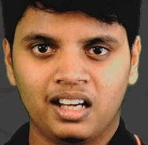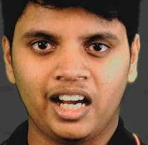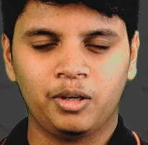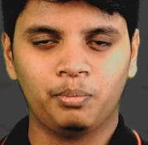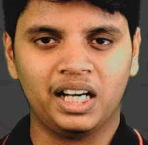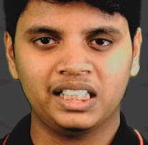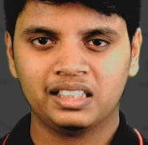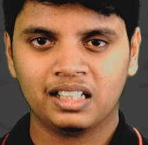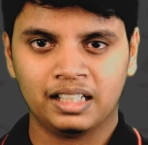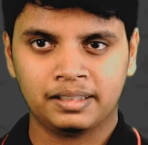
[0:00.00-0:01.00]
and by
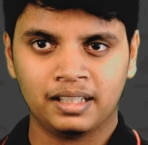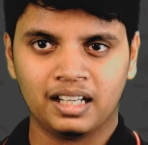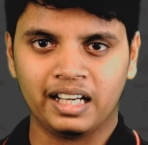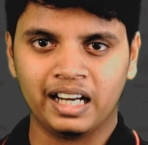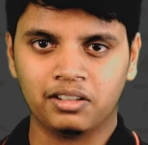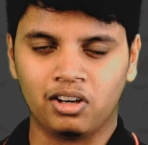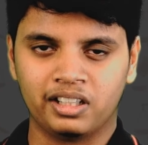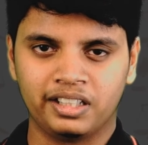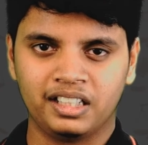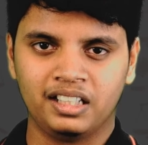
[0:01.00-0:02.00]
then I think I had
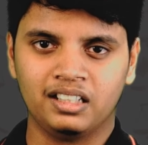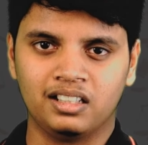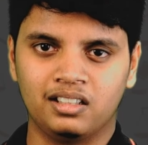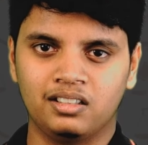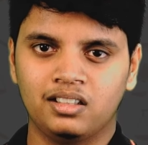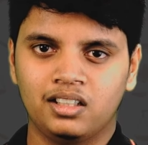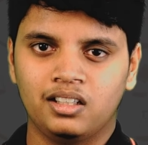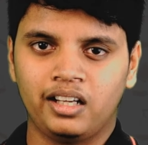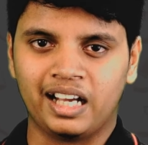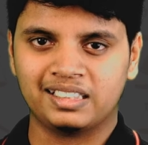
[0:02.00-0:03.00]
already
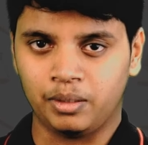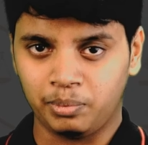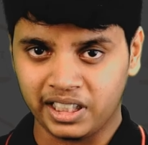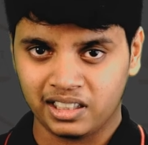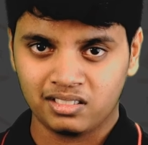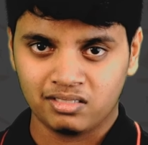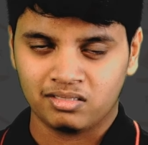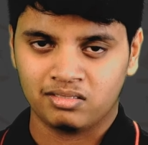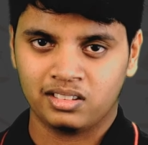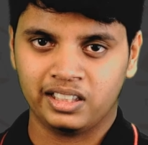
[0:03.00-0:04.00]
accepted
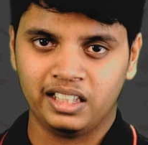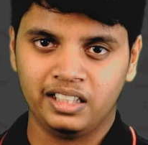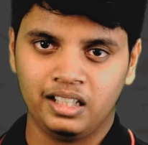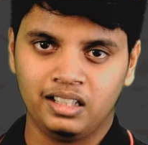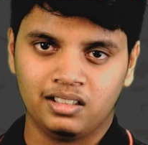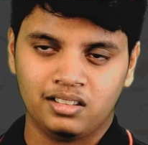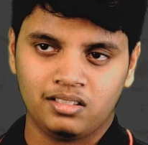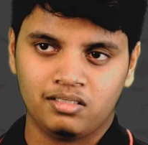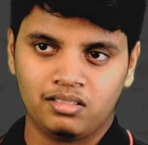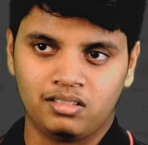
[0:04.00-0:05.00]
the
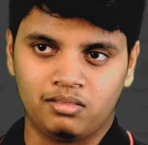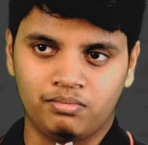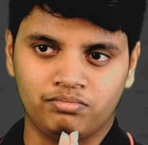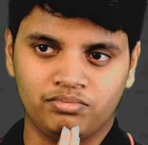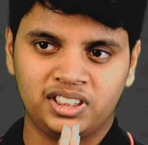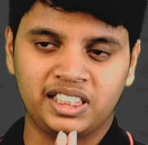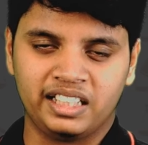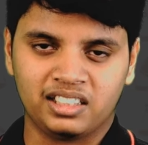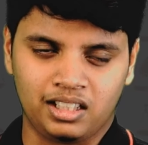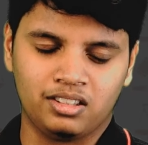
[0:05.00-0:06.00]

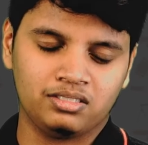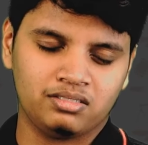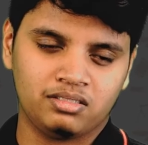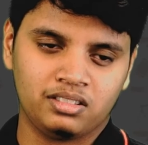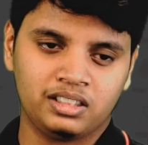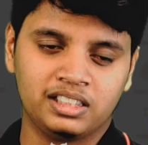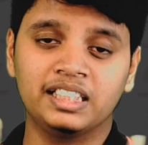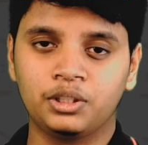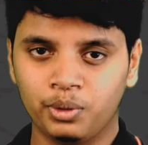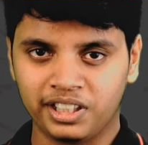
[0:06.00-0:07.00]
status, the
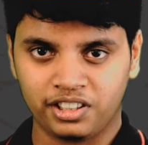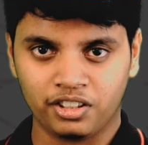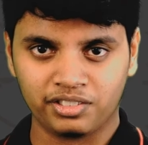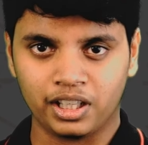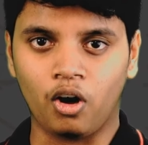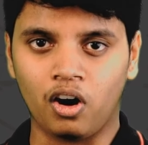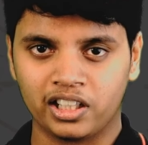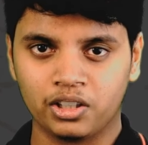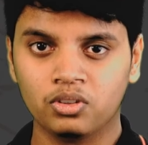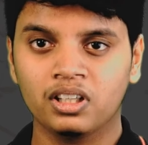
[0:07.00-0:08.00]
situation of the
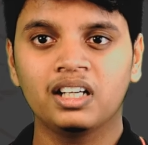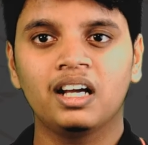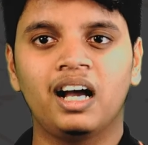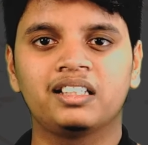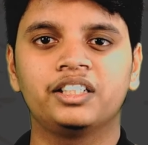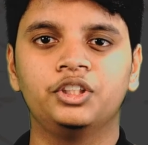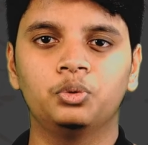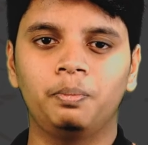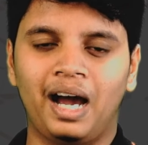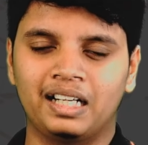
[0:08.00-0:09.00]
lockdown and the
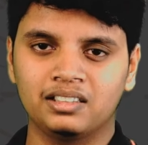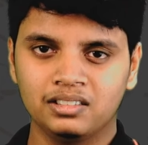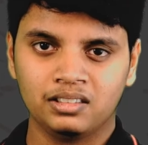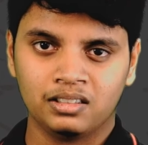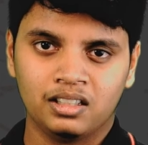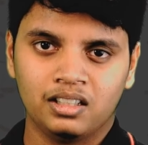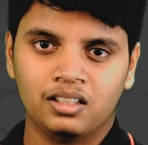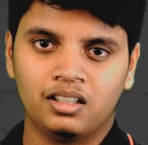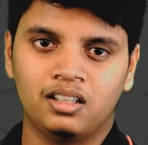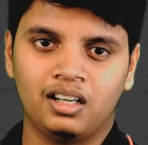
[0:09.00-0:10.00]
new pattern.
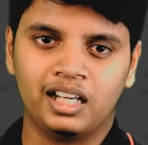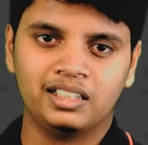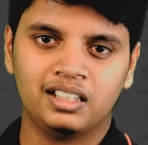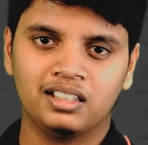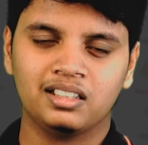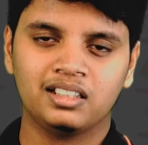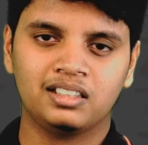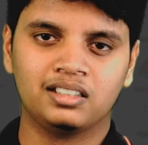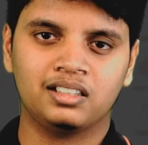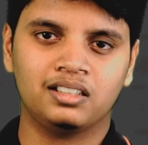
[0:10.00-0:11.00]
I think
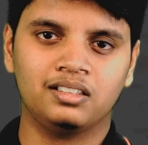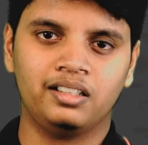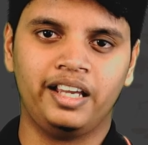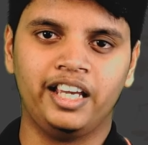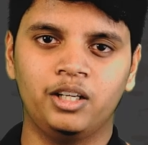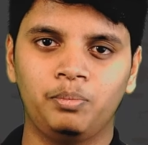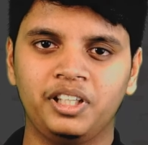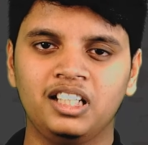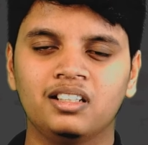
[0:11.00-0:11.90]
that ALP